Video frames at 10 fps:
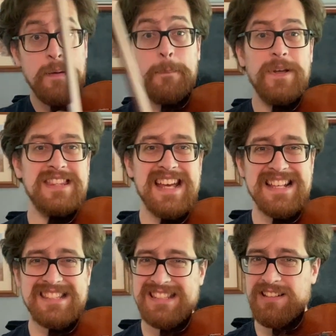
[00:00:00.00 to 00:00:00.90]
but
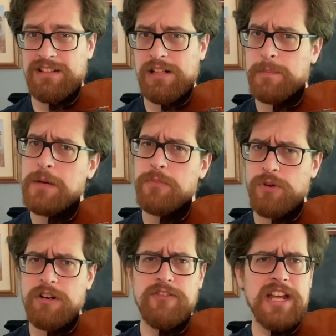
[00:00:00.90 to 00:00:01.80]
that's a little bit
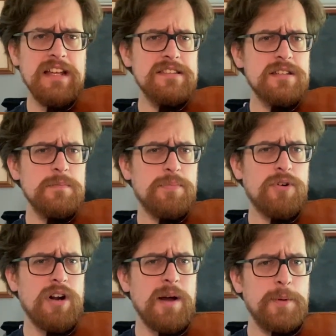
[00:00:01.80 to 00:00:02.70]
more advanced,
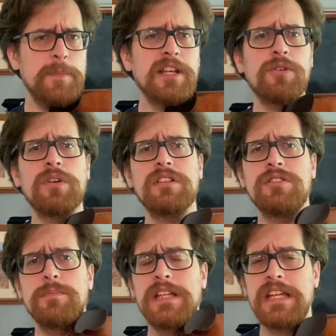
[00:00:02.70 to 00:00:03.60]
probably going to
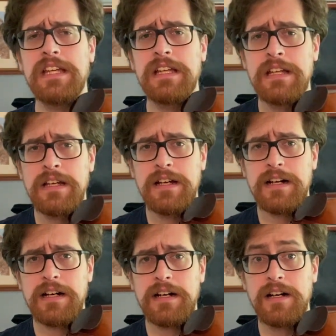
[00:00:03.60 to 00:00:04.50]
be
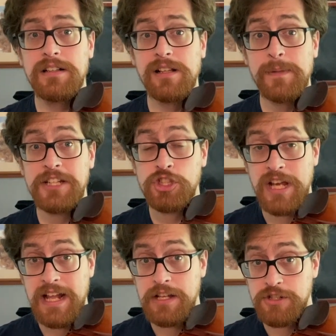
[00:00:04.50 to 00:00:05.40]
a little bit
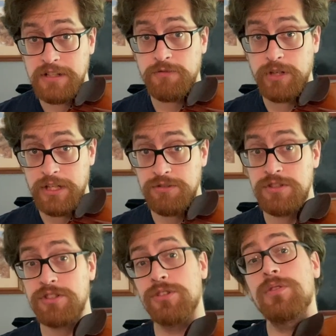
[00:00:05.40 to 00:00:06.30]
challenging for you to
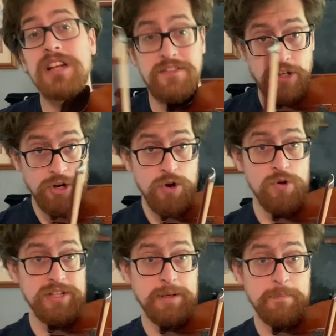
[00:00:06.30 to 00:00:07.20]
do if you're
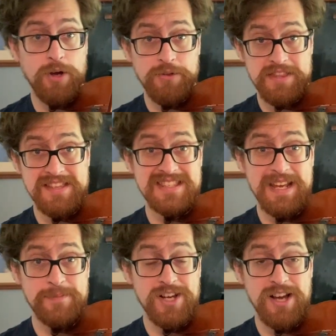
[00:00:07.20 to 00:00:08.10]
holding both at the
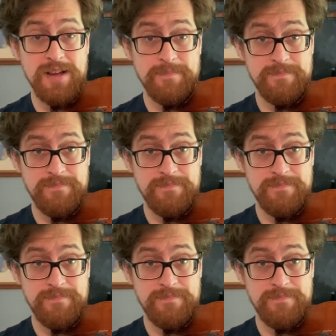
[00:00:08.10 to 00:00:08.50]
same time.